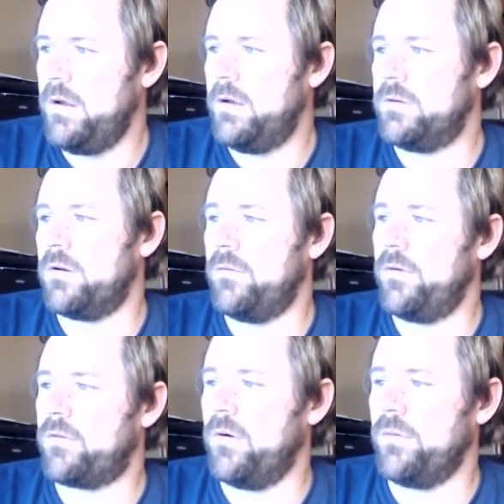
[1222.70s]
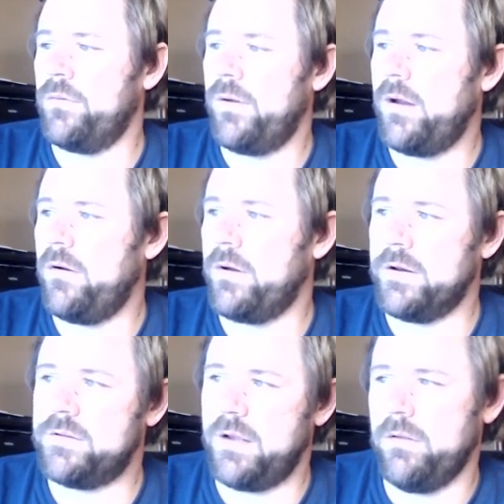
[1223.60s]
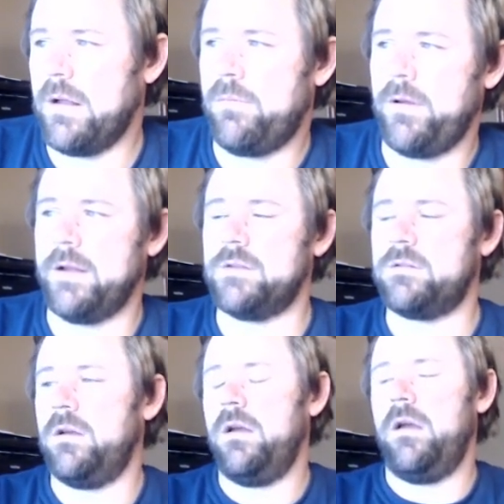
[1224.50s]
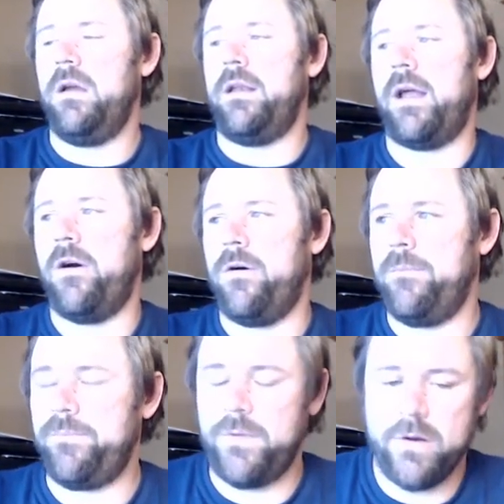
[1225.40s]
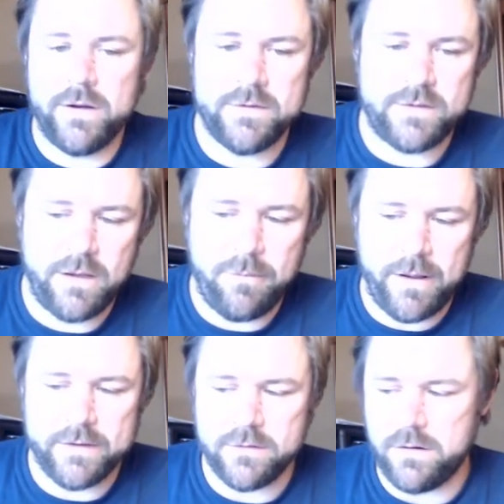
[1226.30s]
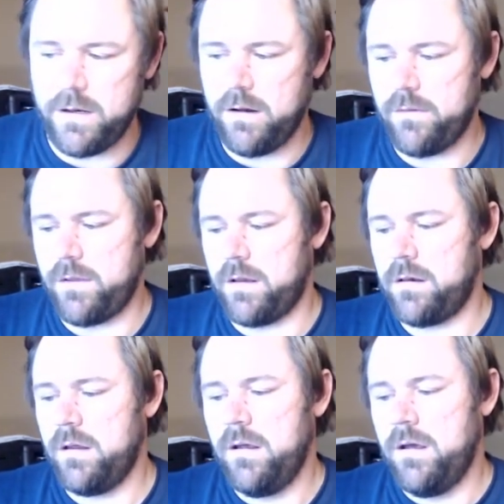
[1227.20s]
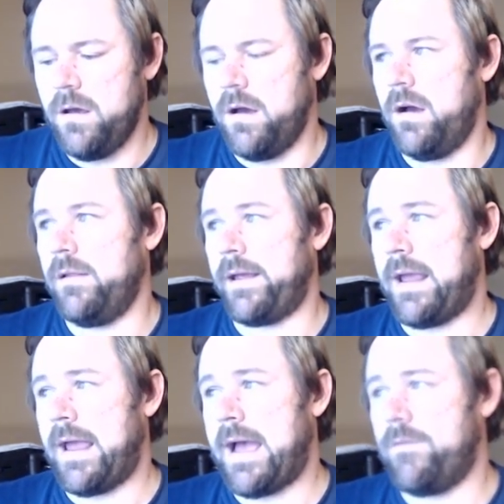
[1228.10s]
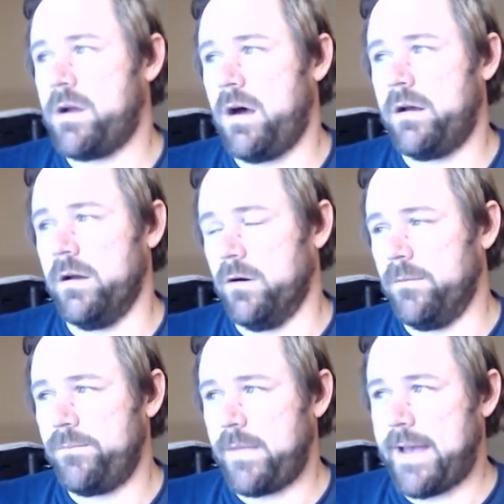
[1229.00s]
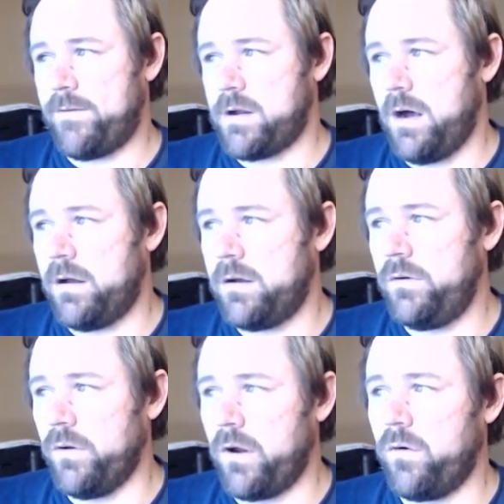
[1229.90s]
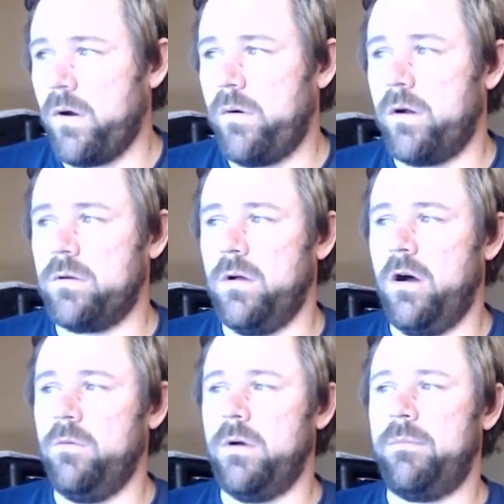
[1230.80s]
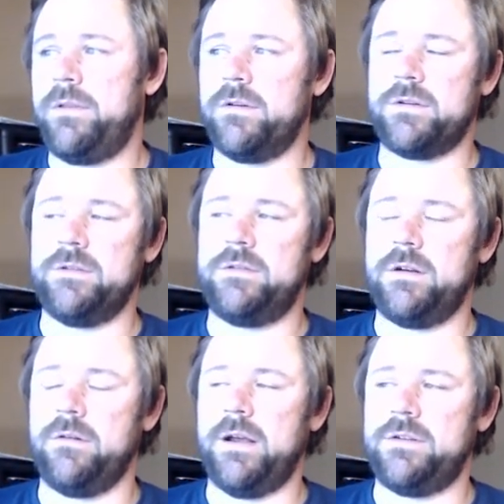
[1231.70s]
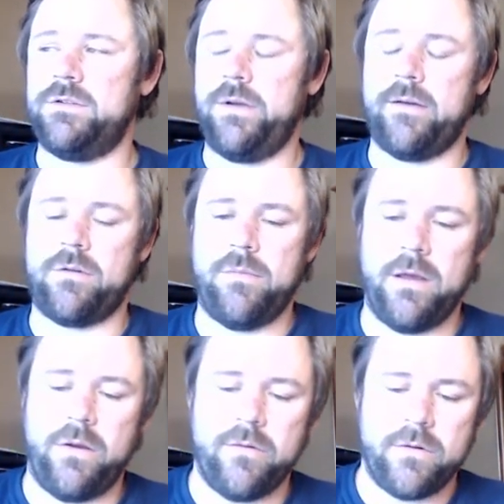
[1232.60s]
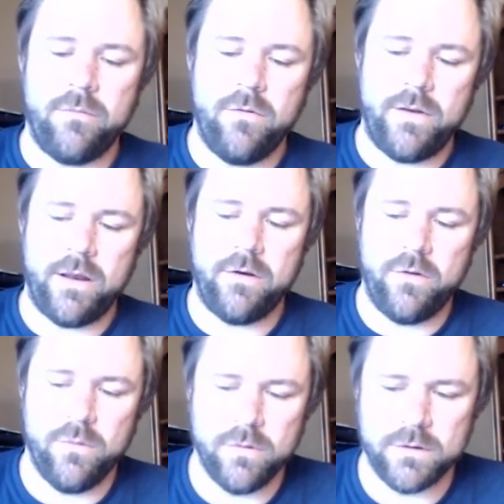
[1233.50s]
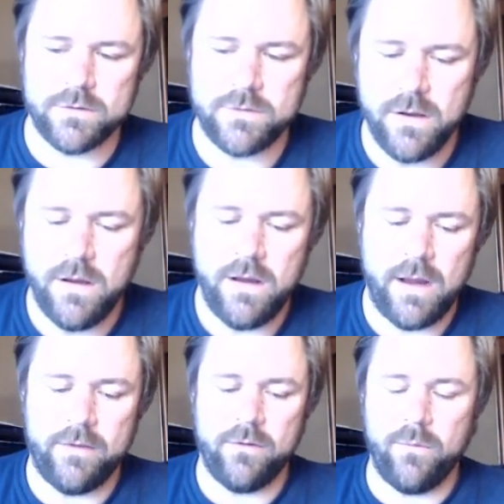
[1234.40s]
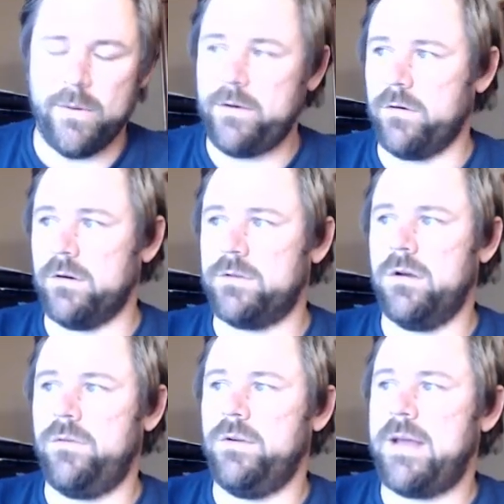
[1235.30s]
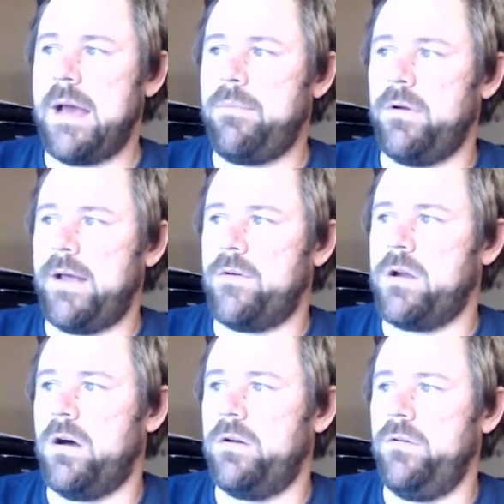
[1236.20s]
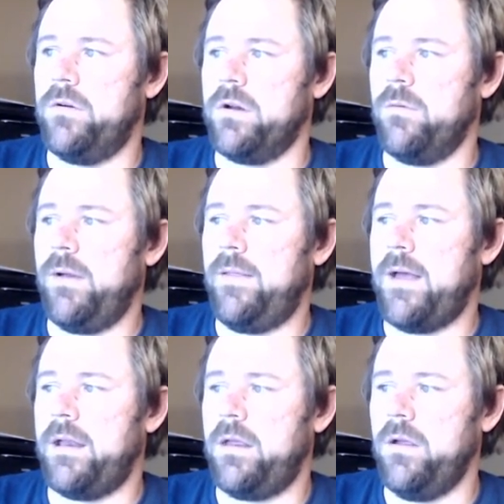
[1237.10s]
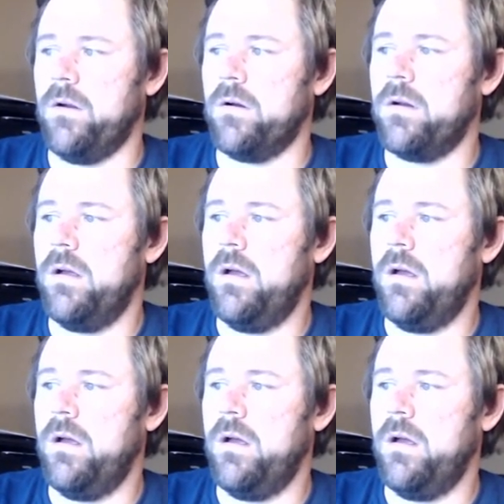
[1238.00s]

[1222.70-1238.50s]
So if you scroll through here, you're going to see a lot of plants. Now, you're going to see plants on here that, uh, like avocado. Avocado you can grow in Oklahoma, but there's considerations you have to make. You have to move it indoors in the winter. So if you tap on avocado, you're going to read that here.